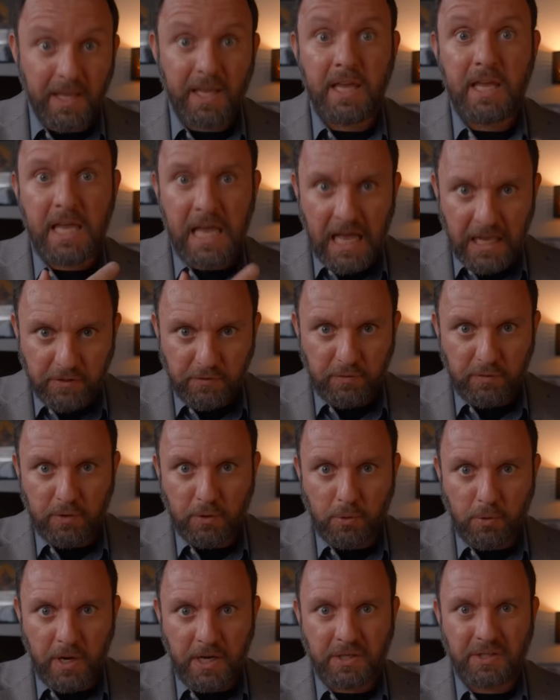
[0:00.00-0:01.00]
He asked for
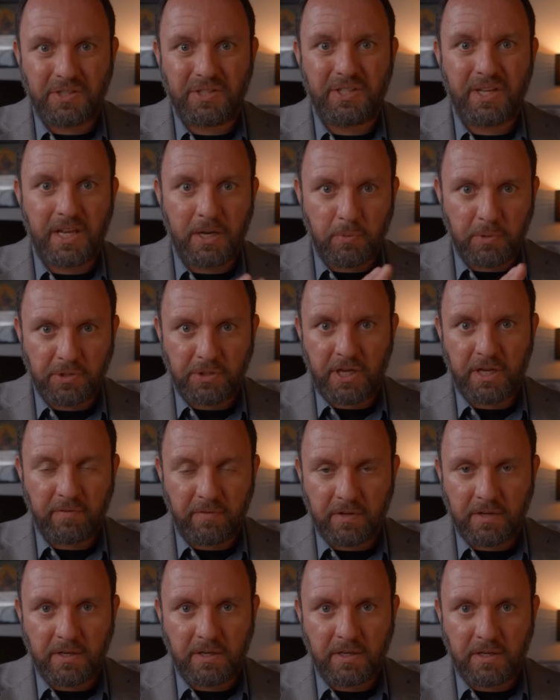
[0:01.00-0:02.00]
the grace. It was
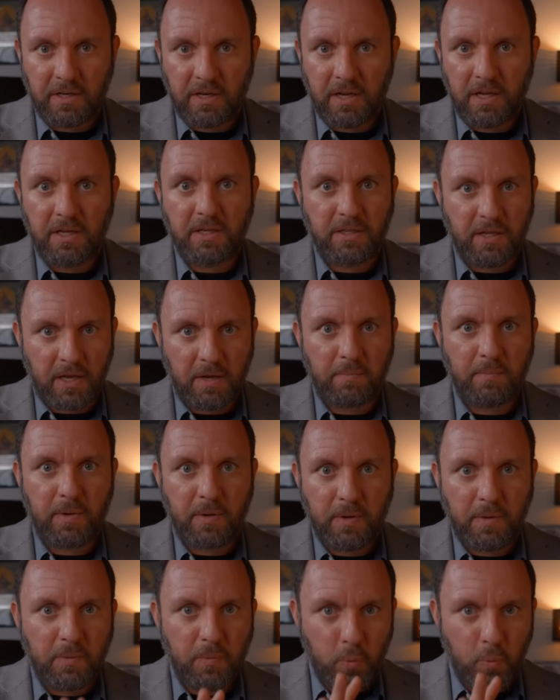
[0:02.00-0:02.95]
given to him.